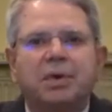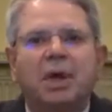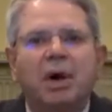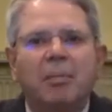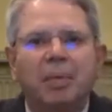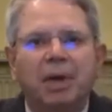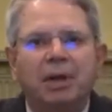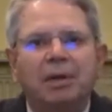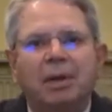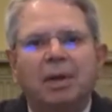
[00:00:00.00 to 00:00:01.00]
was
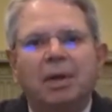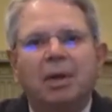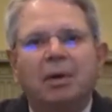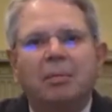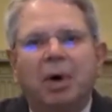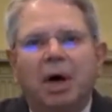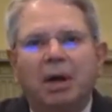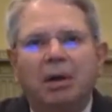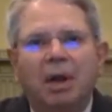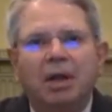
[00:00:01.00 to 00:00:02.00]
accompanied
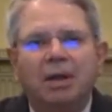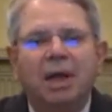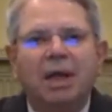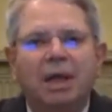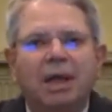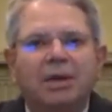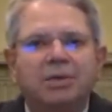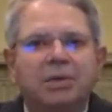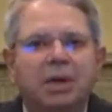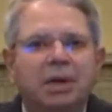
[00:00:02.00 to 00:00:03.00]
by a lot of
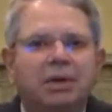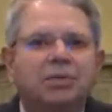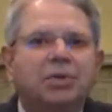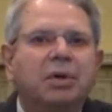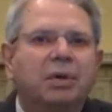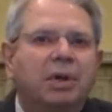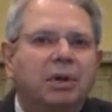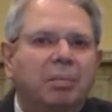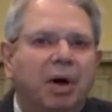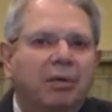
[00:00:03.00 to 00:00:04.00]
dedication and
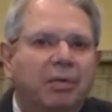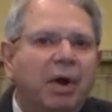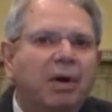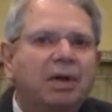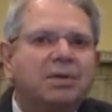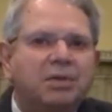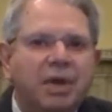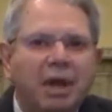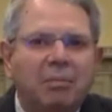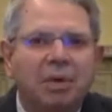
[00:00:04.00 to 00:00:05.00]
agility by various
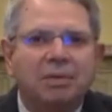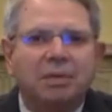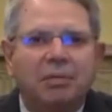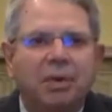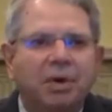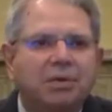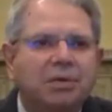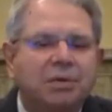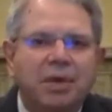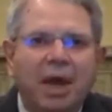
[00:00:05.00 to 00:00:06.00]
segments of our
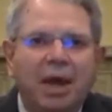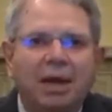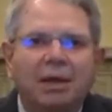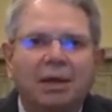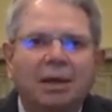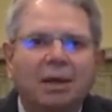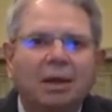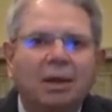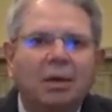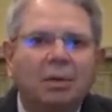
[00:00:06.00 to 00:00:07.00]
society.
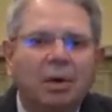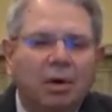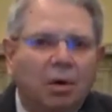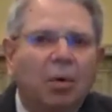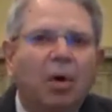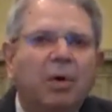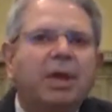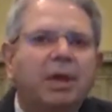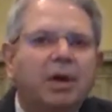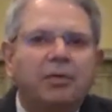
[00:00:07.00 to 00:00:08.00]
We had
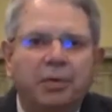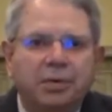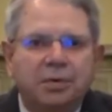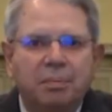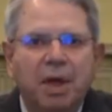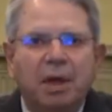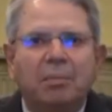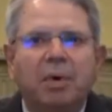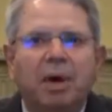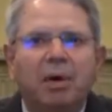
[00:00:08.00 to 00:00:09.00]
heroic efforts
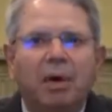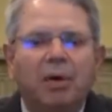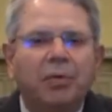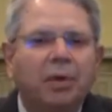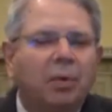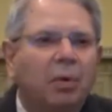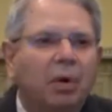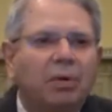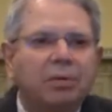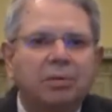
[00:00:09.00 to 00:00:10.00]
made by our healthcare
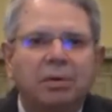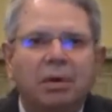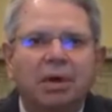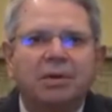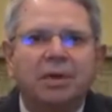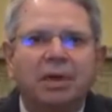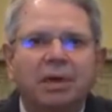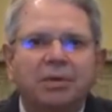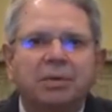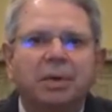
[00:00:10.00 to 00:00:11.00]
workers across the
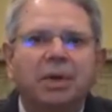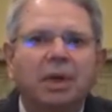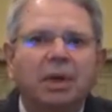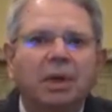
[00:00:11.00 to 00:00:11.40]
country.